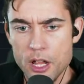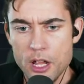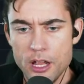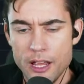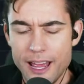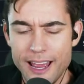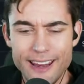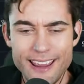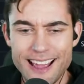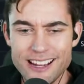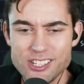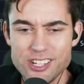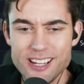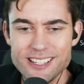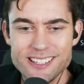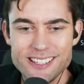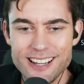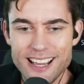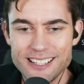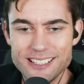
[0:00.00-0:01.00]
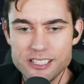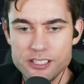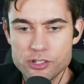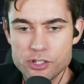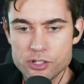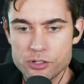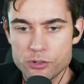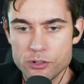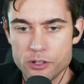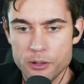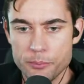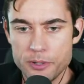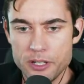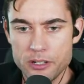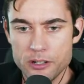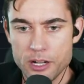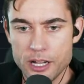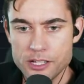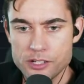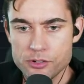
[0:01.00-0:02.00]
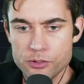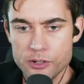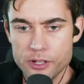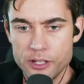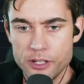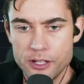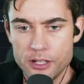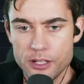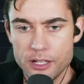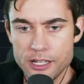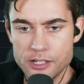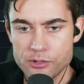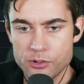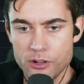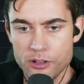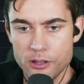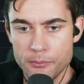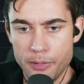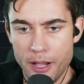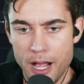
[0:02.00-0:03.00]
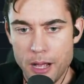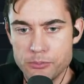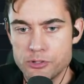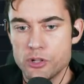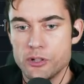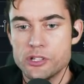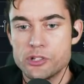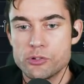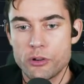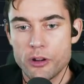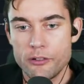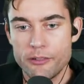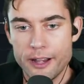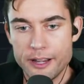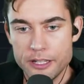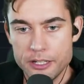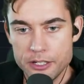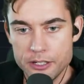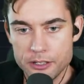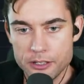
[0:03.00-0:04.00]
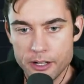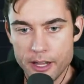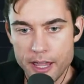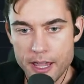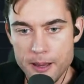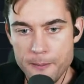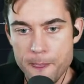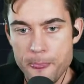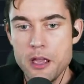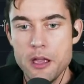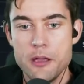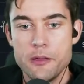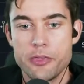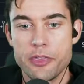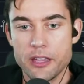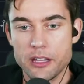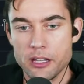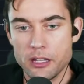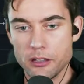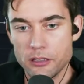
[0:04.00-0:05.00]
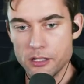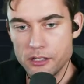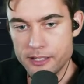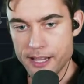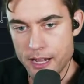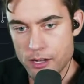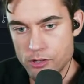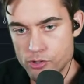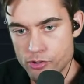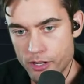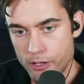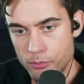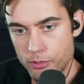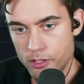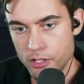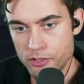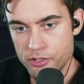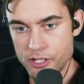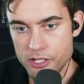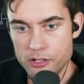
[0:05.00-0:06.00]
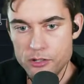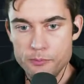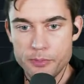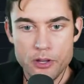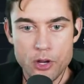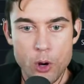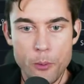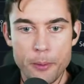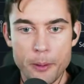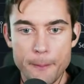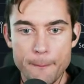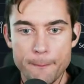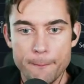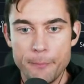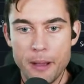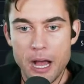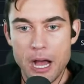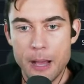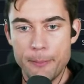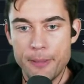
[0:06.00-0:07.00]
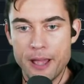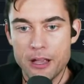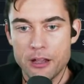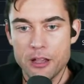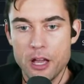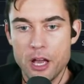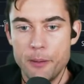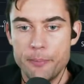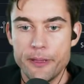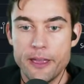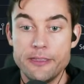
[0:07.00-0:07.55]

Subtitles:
I didn't short up here. I shorted the pop, so I shorted right here again, thinking the downtrend would continue, but nope, pop back up.